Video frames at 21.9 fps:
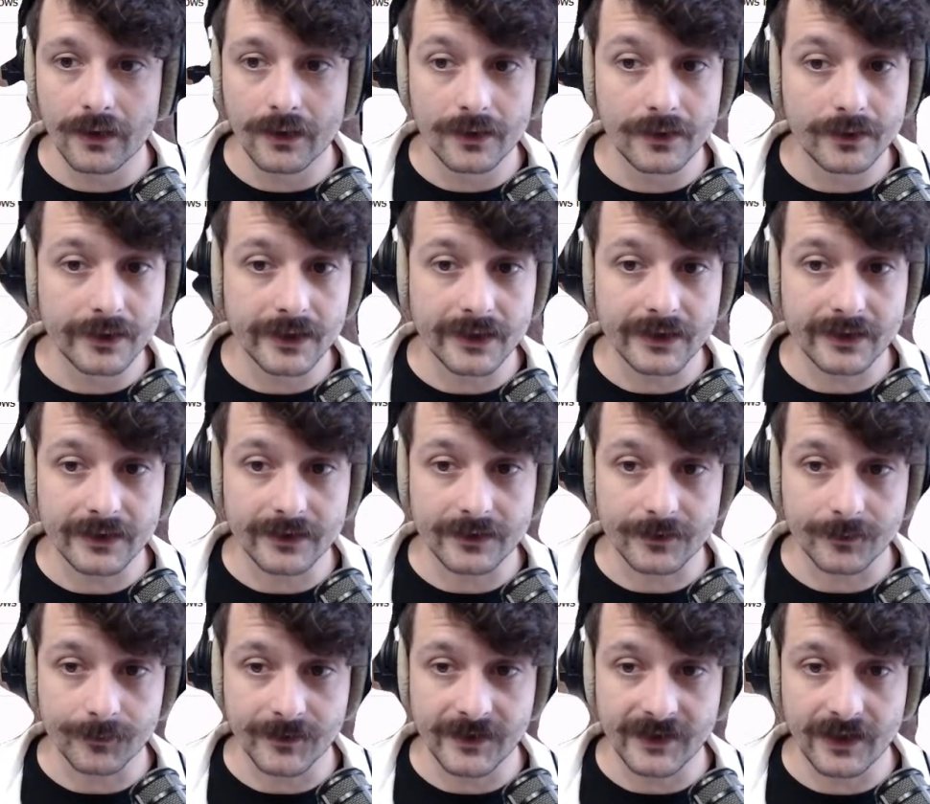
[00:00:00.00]
You got to get
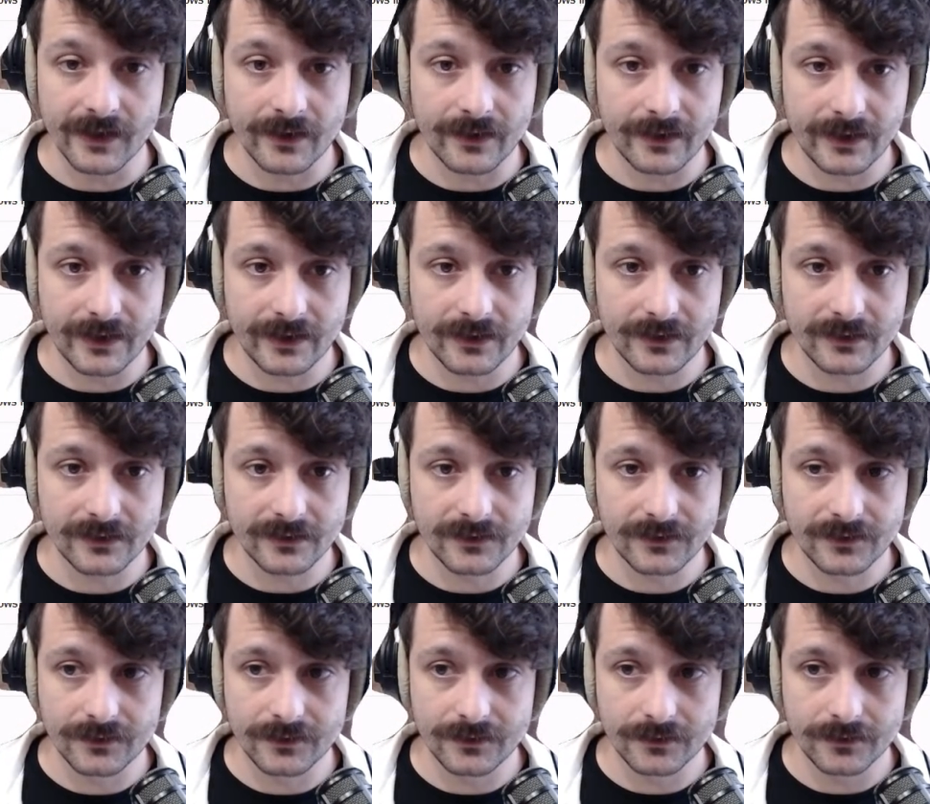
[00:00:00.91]
some
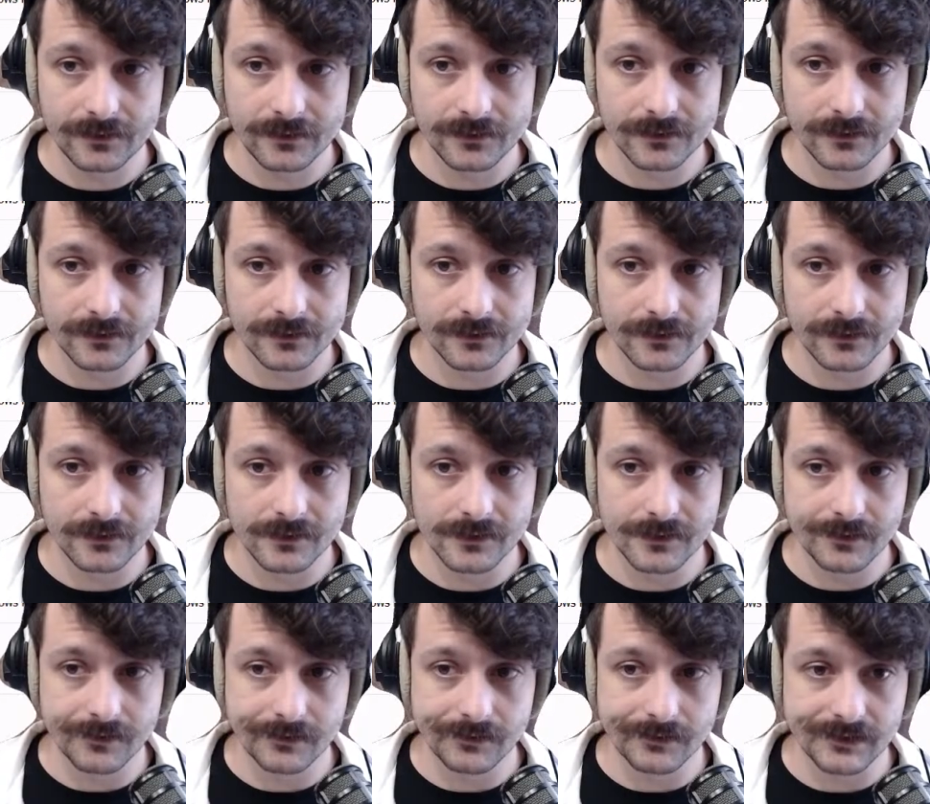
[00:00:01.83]
DLLs,
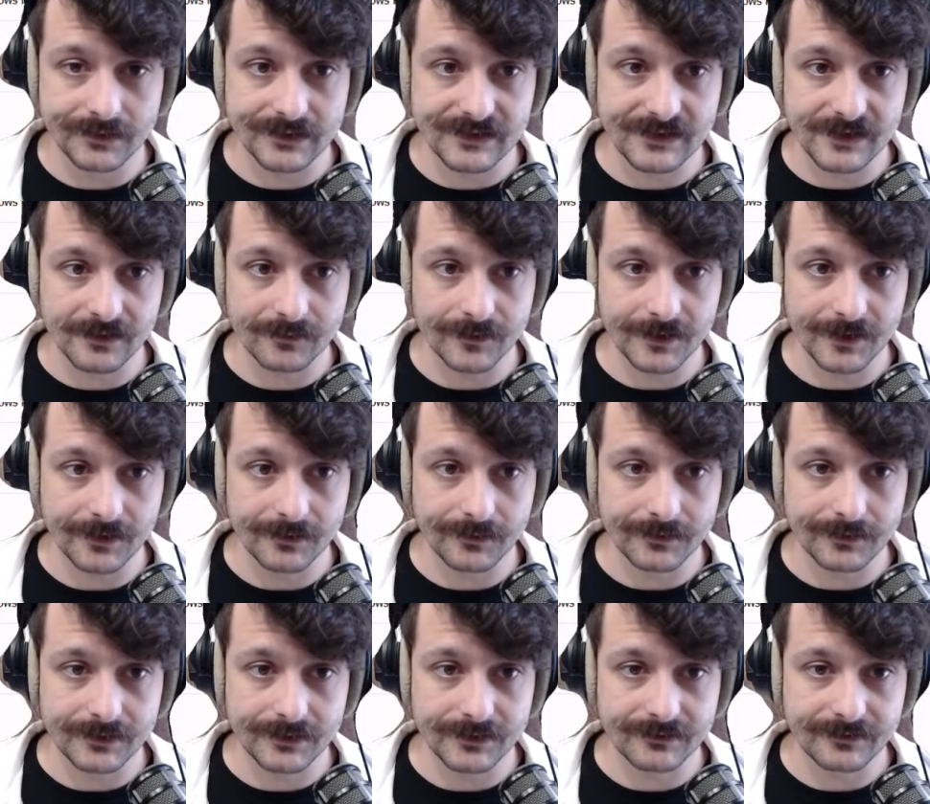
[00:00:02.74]
stick them in the
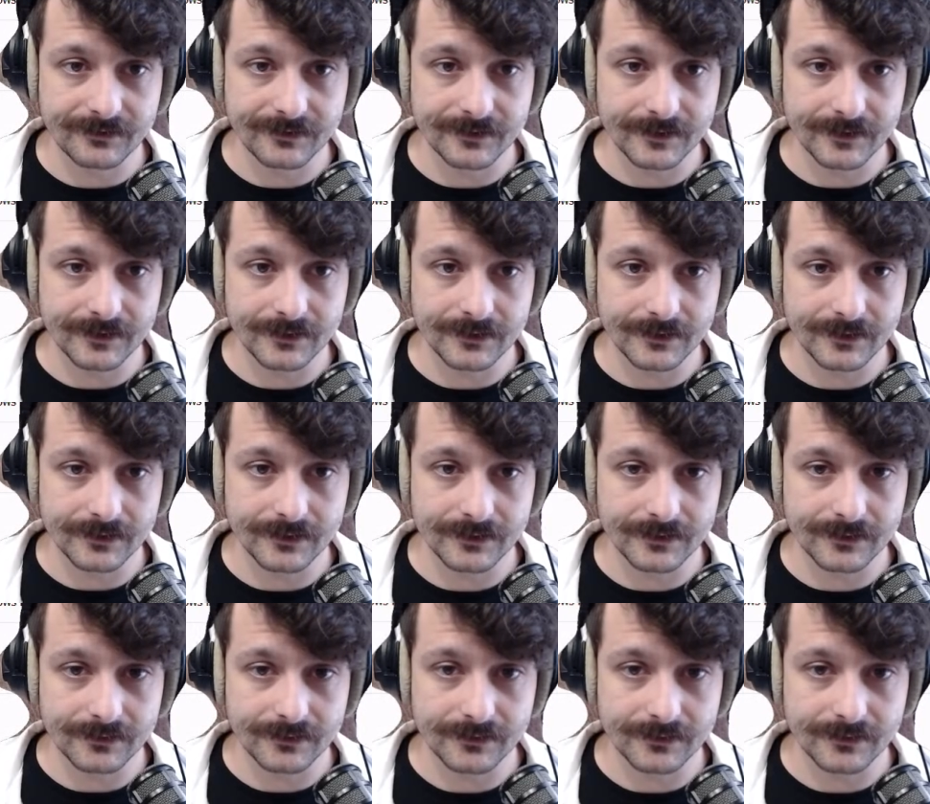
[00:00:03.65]
OpenShell folder,